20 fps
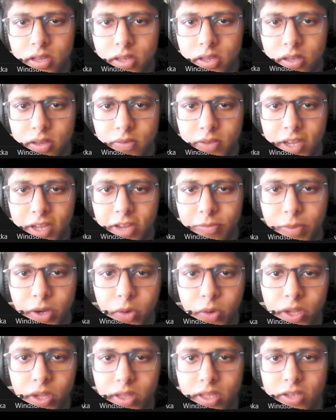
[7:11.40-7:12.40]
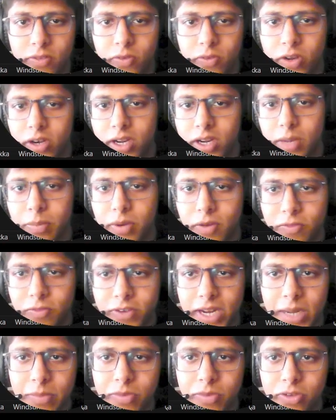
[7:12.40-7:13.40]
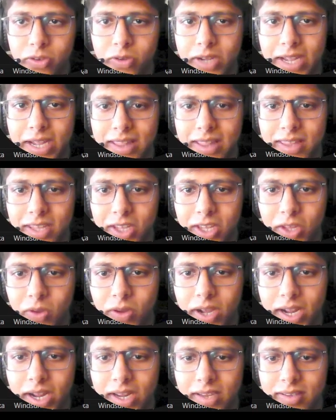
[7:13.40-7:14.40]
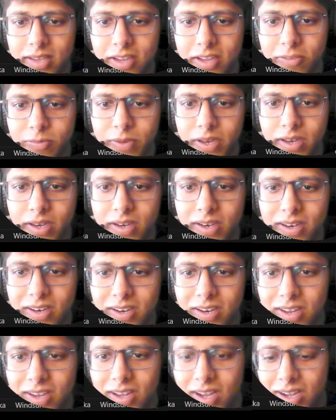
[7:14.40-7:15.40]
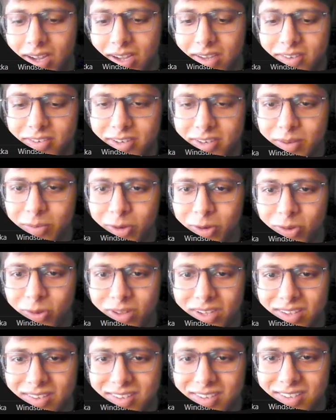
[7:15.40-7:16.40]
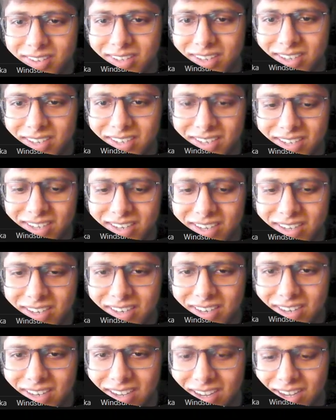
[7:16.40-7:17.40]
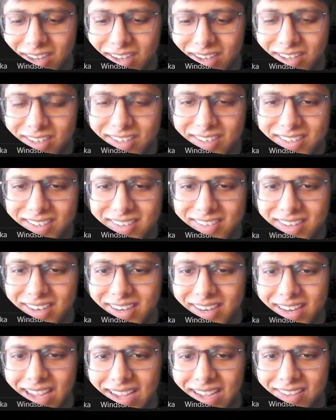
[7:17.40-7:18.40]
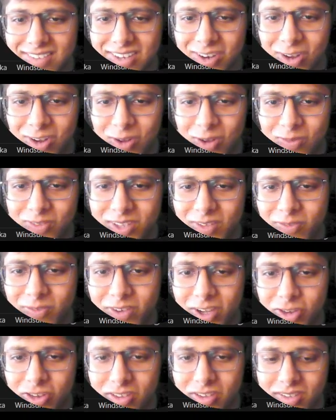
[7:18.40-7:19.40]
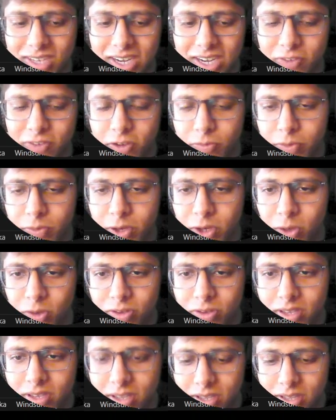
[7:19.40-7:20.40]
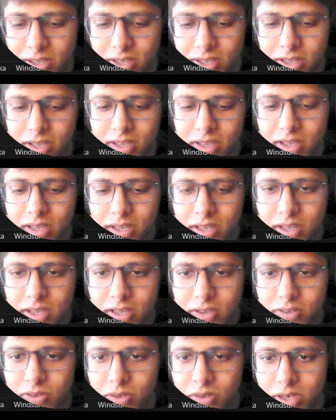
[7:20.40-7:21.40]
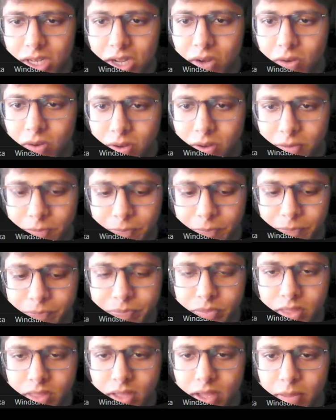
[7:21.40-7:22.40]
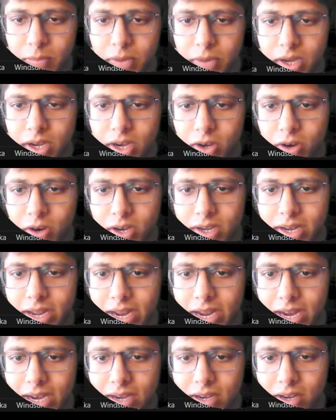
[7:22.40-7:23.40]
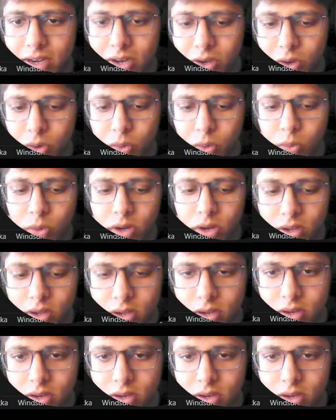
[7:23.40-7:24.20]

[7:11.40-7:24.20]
We have been doing this for a couple of times, so I think you guys have been accustomed to this syntax and all of the functions that we've been using. So now builder.add node.